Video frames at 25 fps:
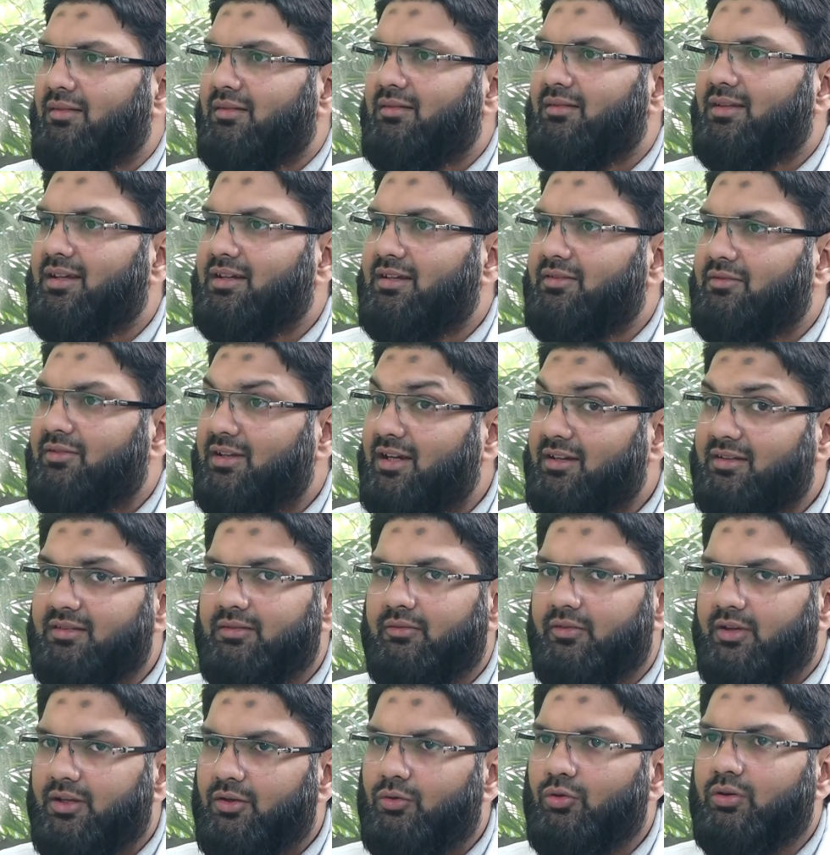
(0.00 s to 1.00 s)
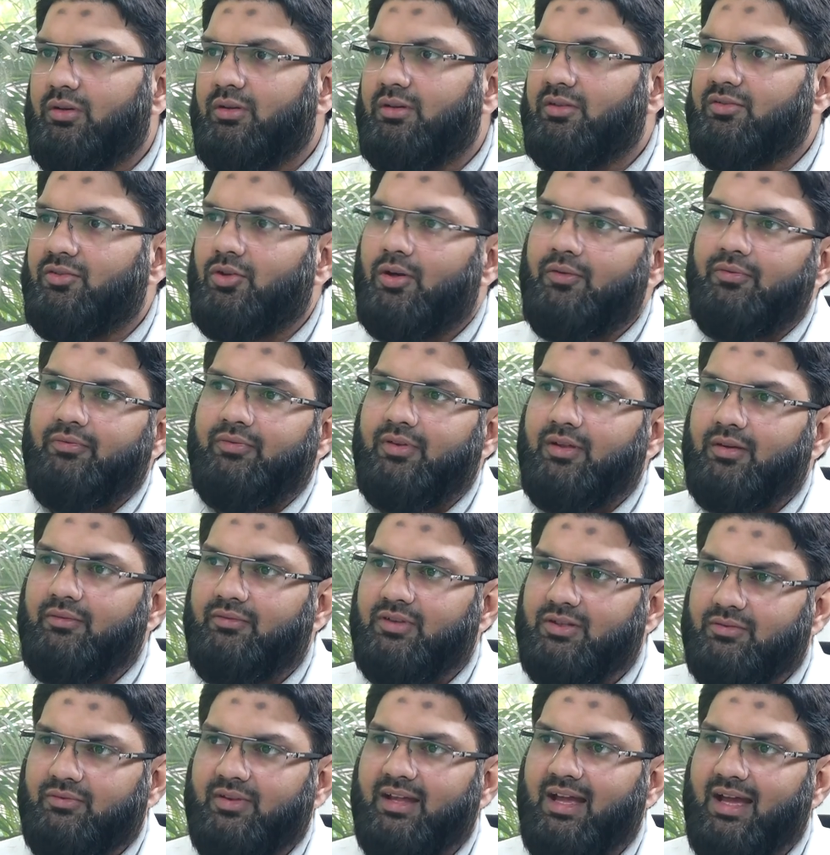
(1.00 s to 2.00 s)
That's a very good software
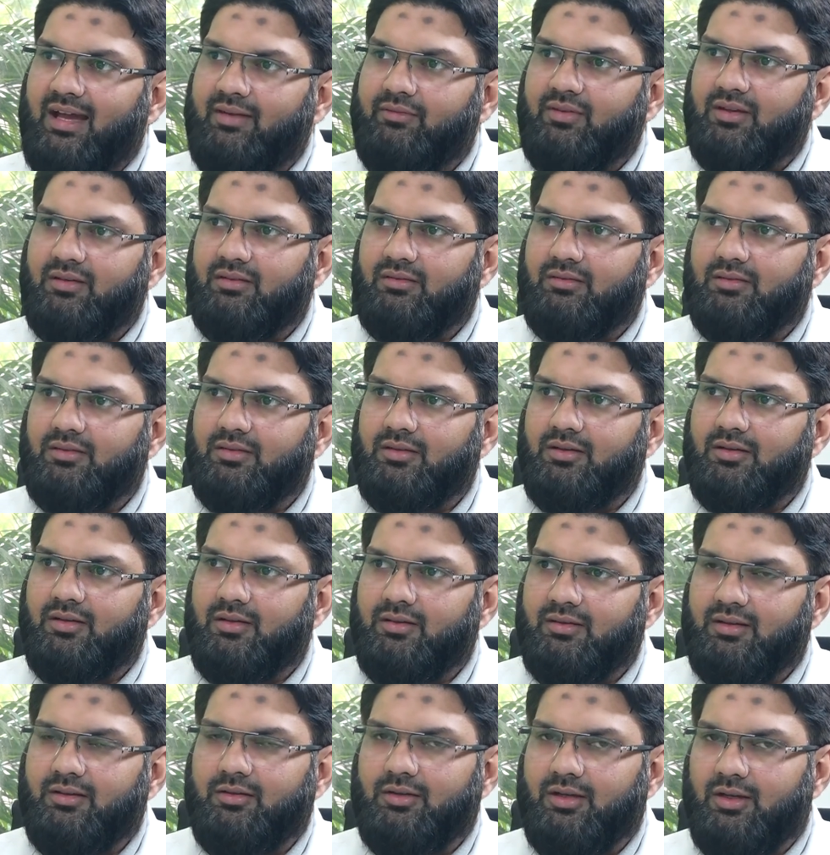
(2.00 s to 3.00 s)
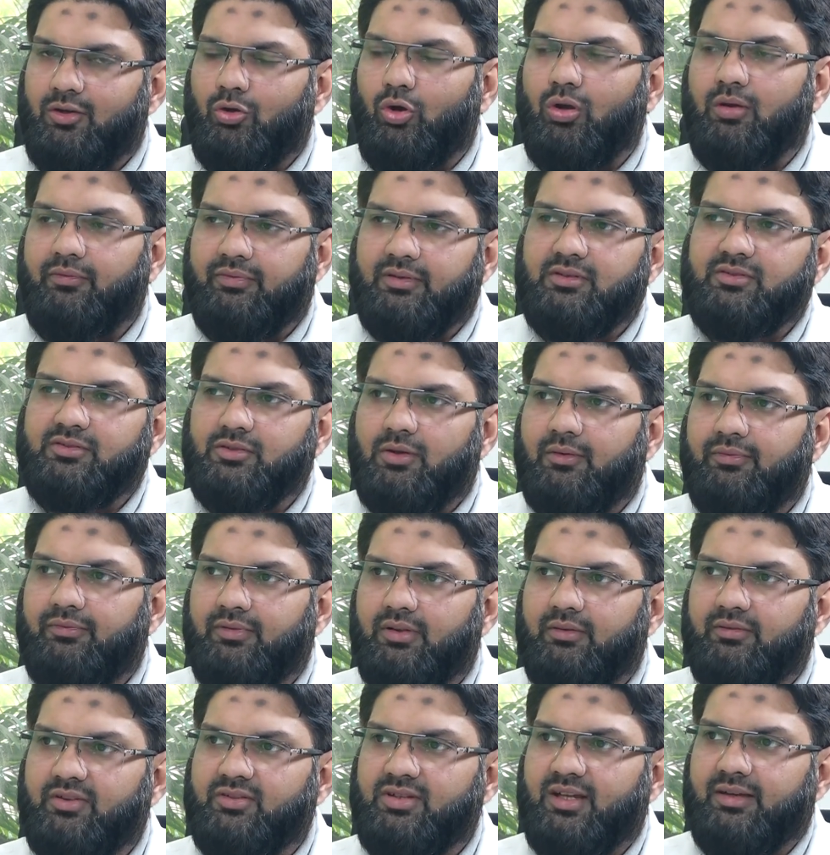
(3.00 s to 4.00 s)
which we have. That is the Dolphin
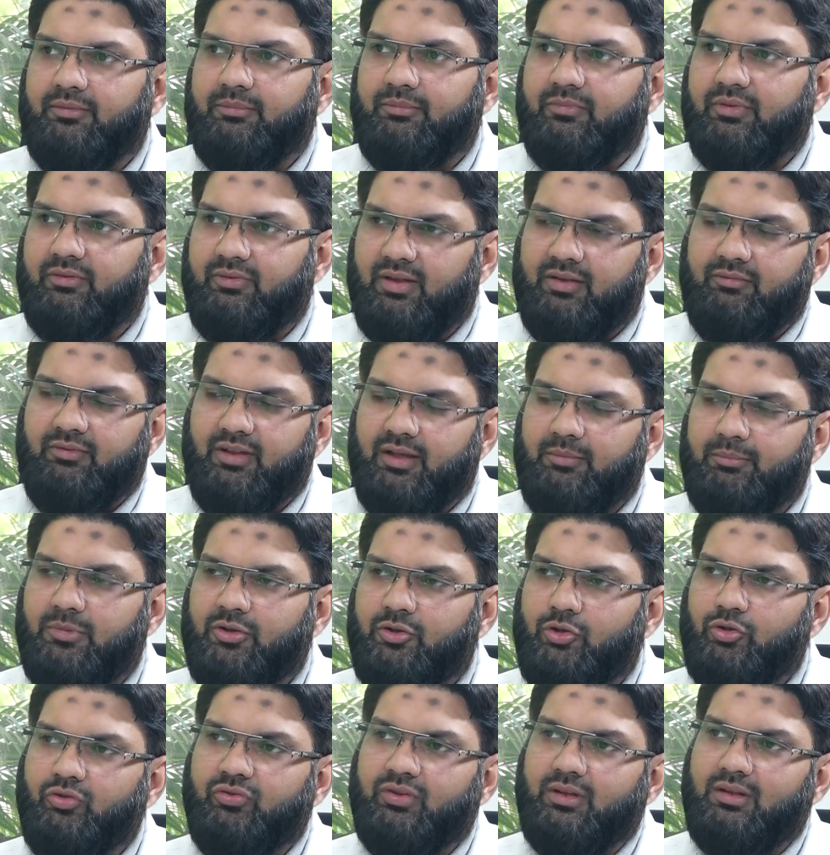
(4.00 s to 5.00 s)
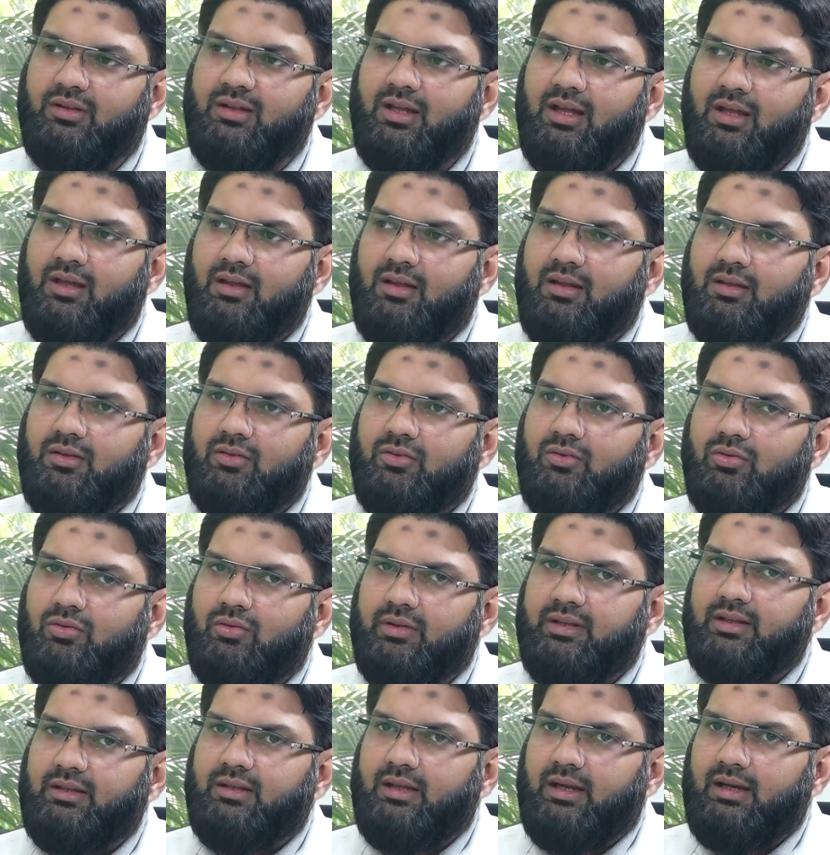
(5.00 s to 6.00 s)
software which we have been using. So
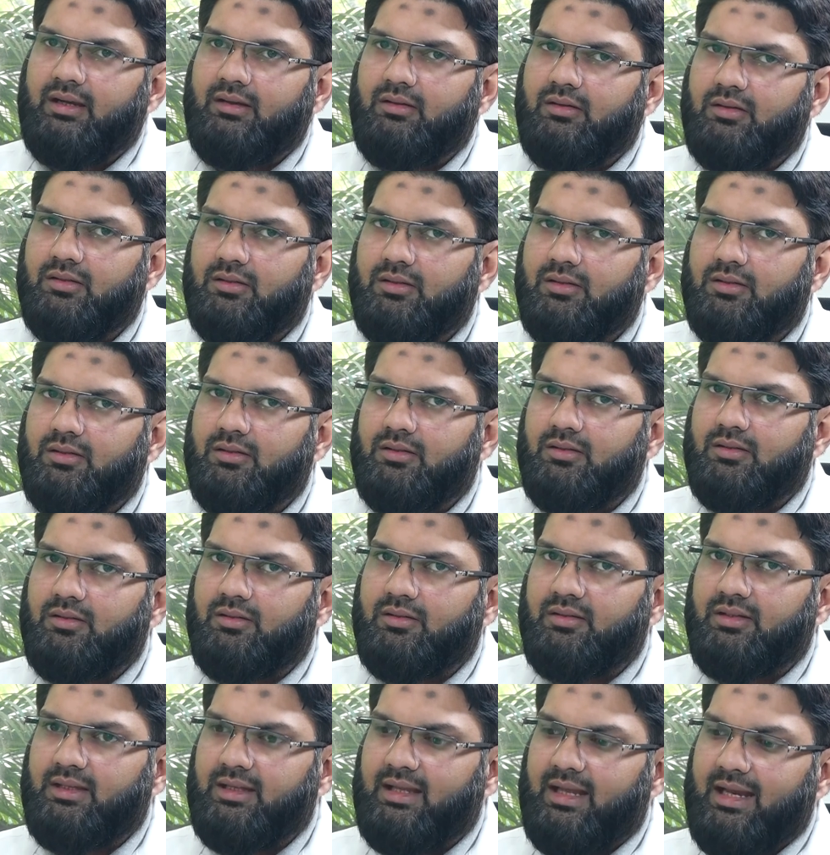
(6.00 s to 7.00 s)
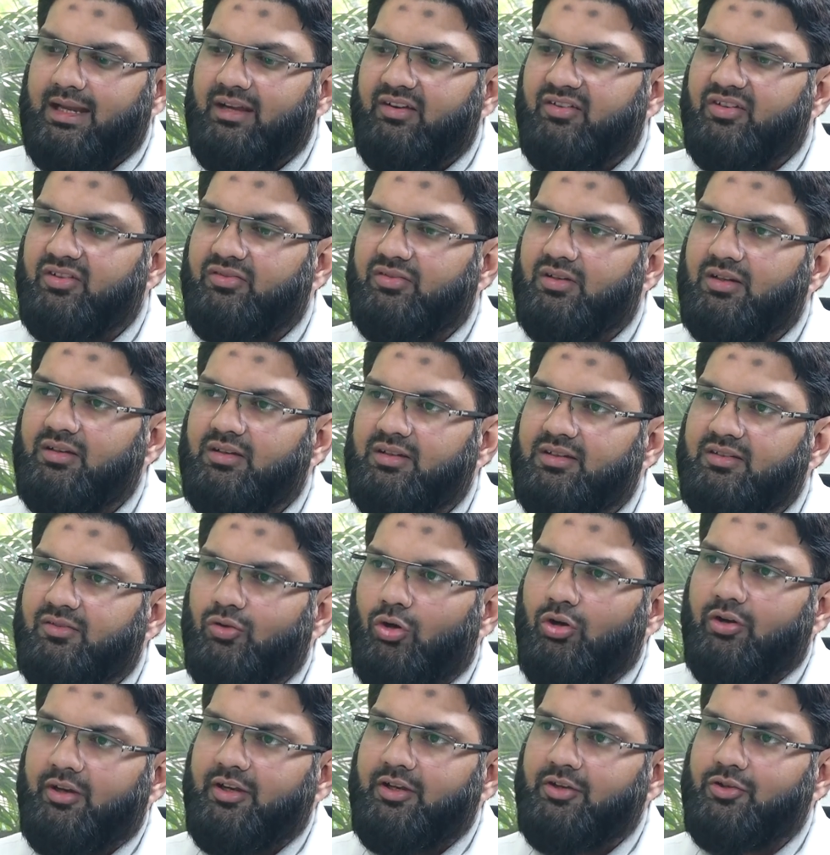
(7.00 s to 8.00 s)
in that the end result is
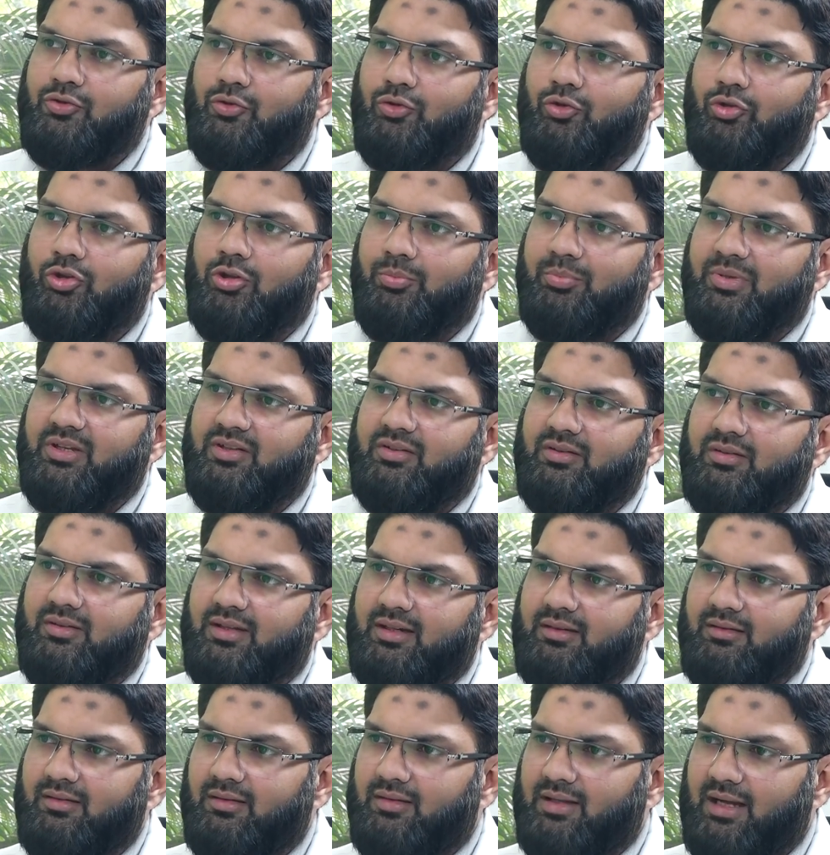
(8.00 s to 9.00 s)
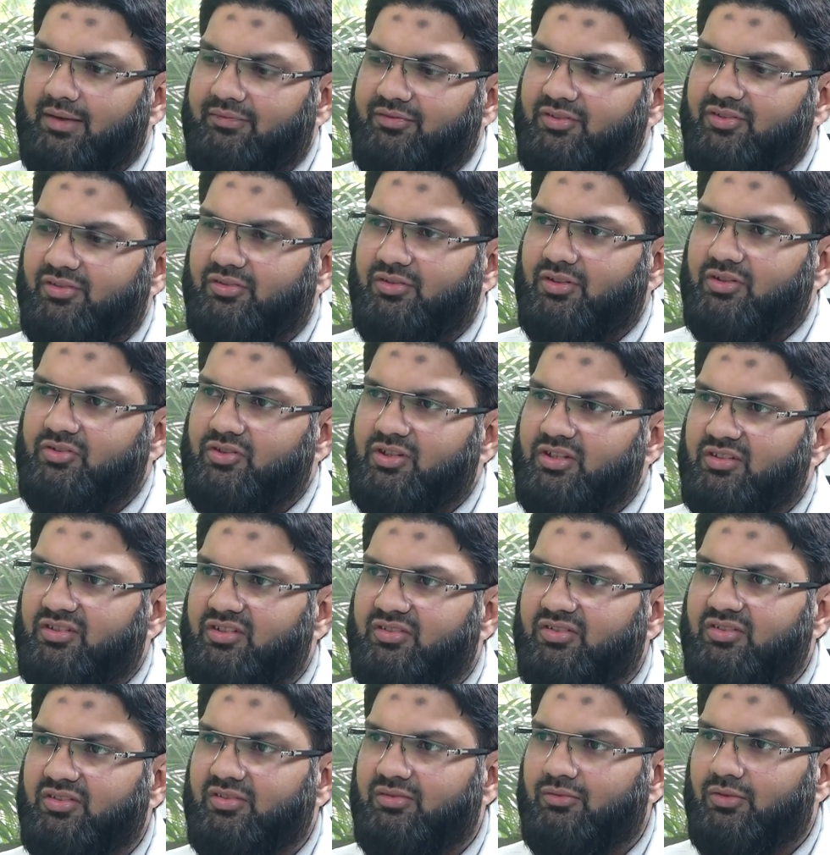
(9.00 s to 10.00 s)
already shown to the patient that after surgery
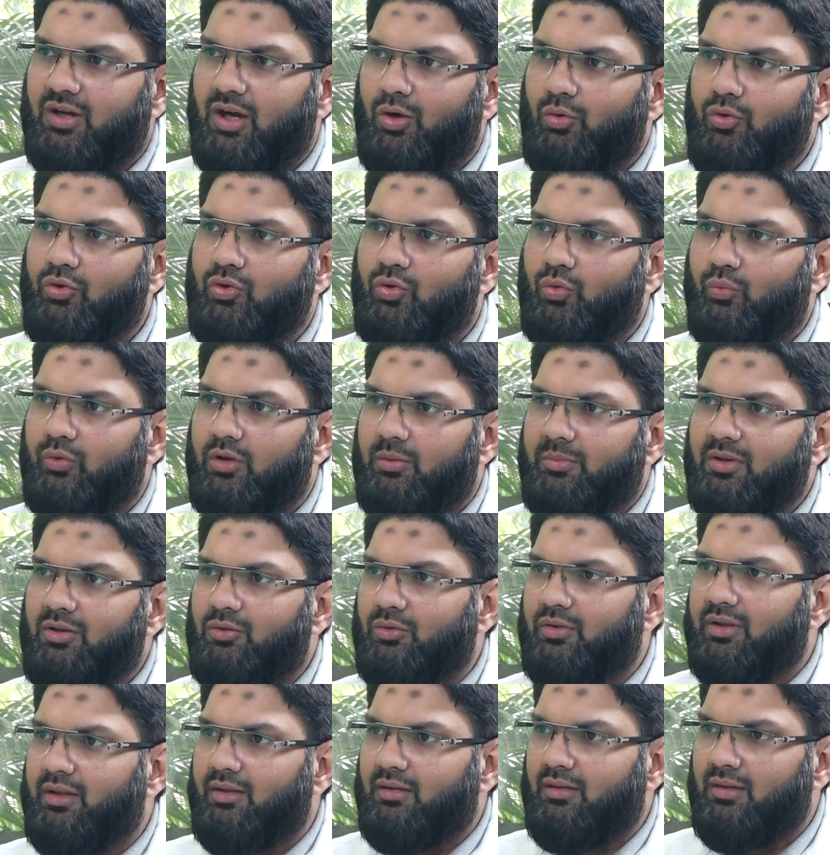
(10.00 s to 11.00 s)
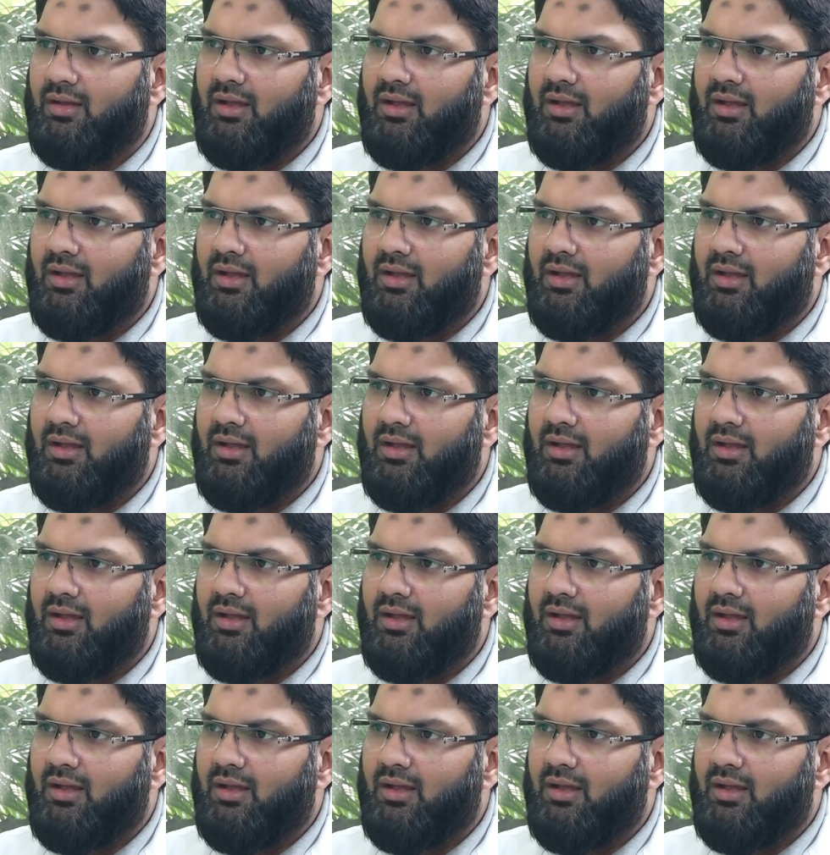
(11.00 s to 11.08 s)
this is how you will be looking,